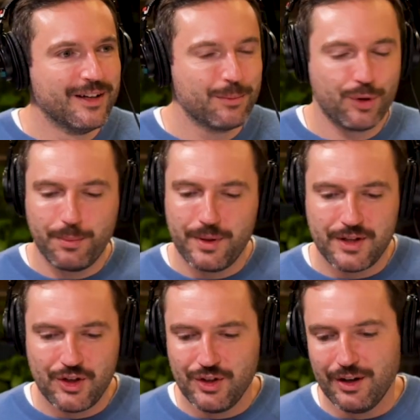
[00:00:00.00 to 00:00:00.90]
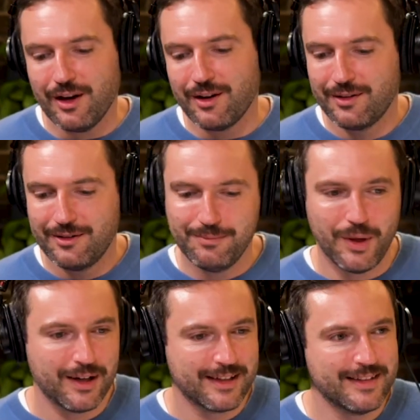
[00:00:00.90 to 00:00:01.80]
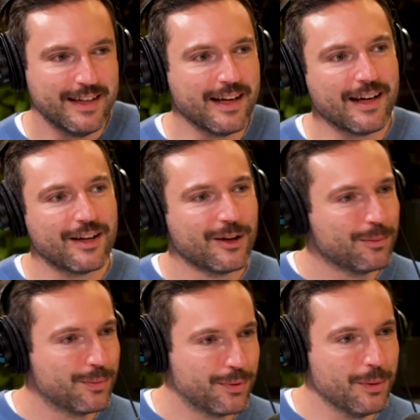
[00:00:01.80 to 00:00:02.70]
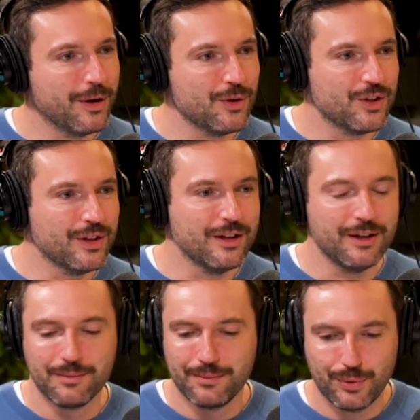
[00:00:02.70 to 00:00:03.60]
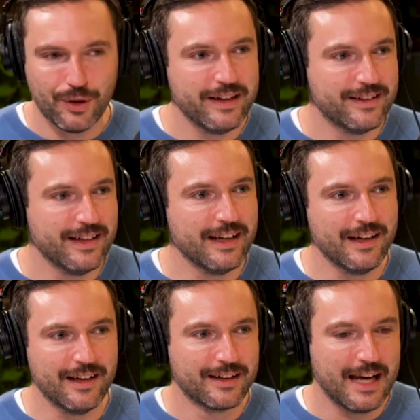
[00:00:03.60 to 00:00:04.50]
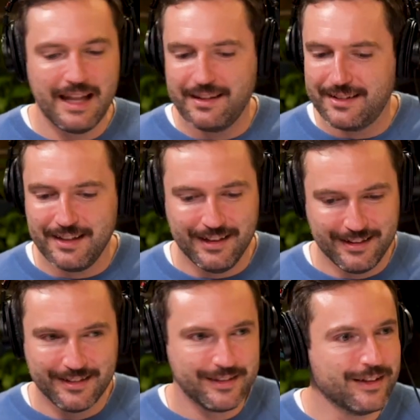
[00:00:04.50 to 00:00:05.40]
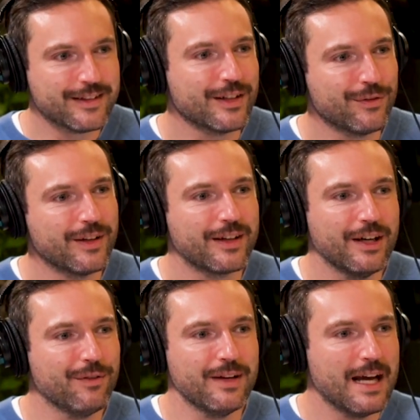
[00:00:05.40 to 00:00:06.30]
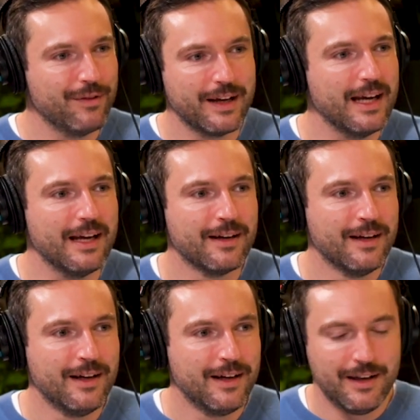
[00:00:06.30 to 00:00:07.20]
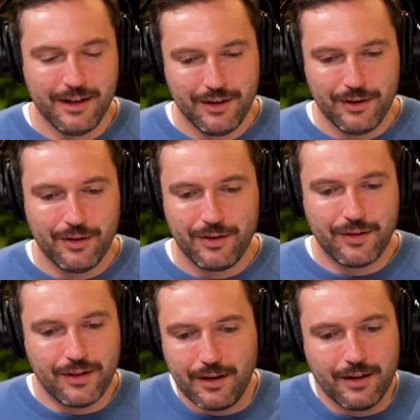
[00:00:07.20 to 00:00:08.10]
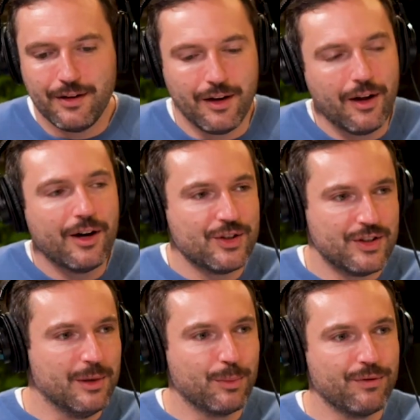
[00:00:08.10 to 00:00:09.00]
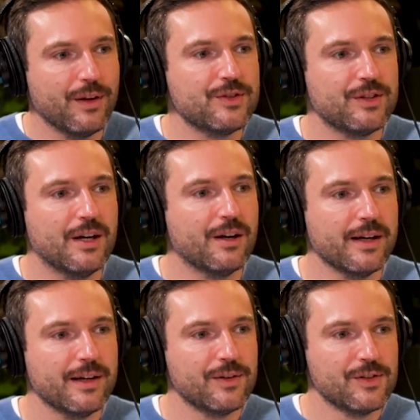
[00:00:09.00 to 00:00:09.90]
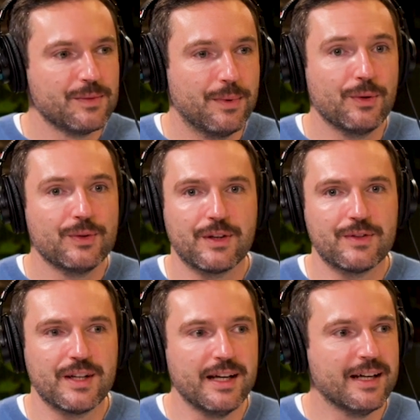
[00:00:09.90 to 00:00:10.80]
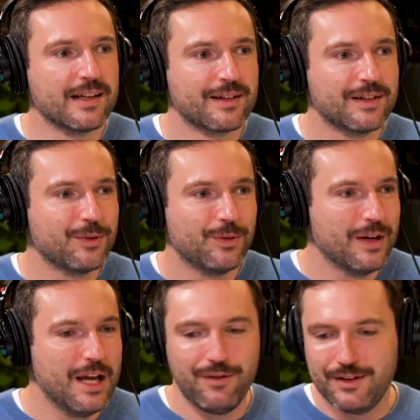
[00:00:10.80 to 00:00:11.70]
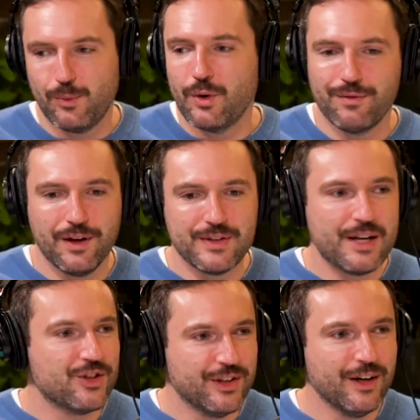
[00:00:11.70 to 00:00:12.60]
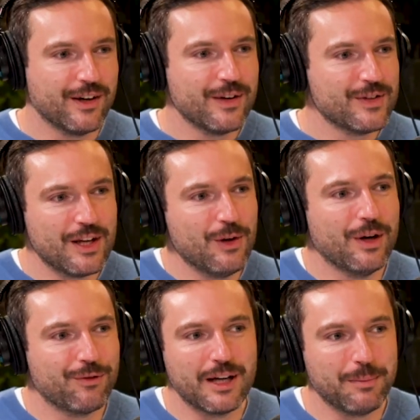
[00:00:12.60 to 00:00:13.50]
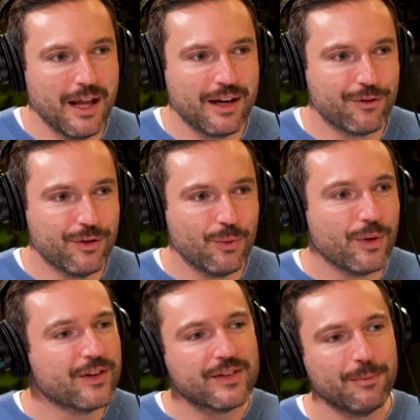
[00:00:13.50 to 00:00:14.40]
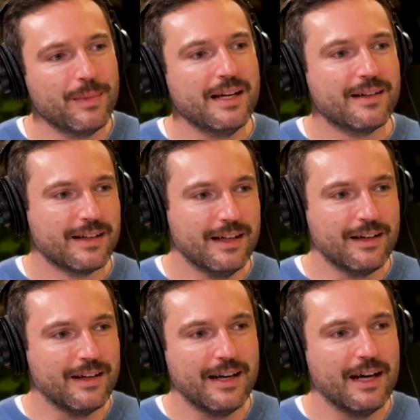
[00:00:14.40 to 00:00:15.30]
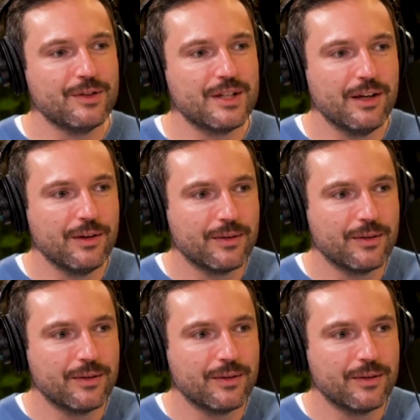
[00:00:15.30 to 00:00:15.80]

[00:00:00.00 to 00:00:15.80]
proposition, marketing, promotion, pricing, handsets, and stuff that kind of navigate the largest number of those scenarios, but also say, if it's one of those edge scenarios that you weren't really planning for, what does that mean? And how do